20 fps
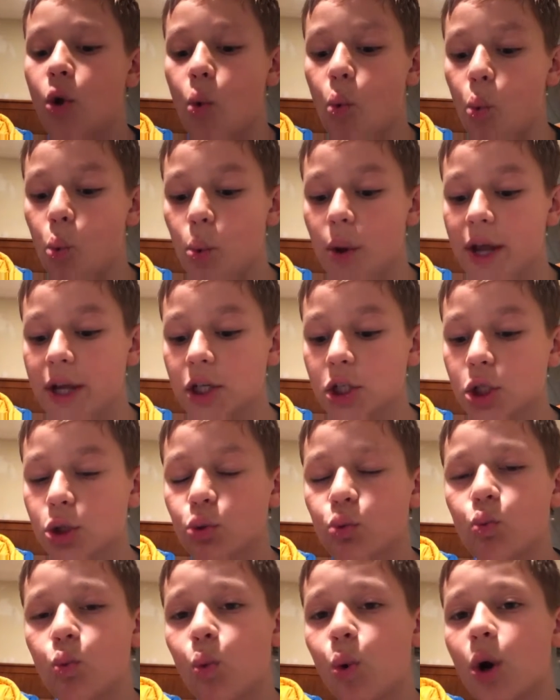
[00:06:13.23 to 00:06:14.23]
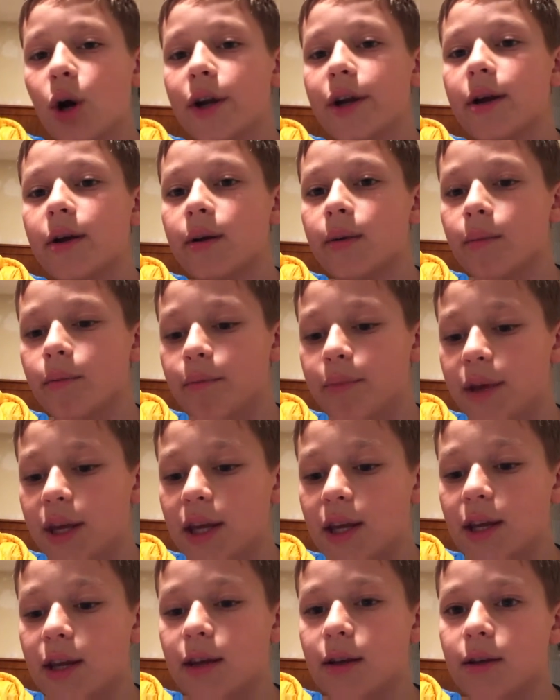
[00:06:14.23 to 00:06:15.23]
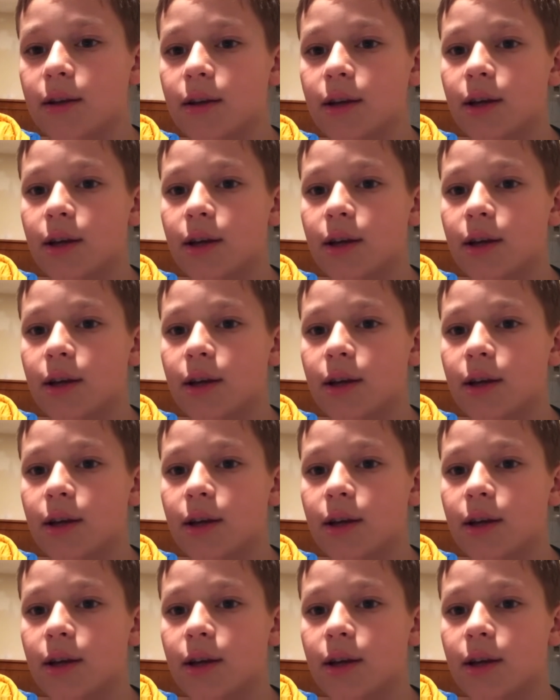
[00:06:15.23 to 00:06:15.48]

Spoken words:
which would be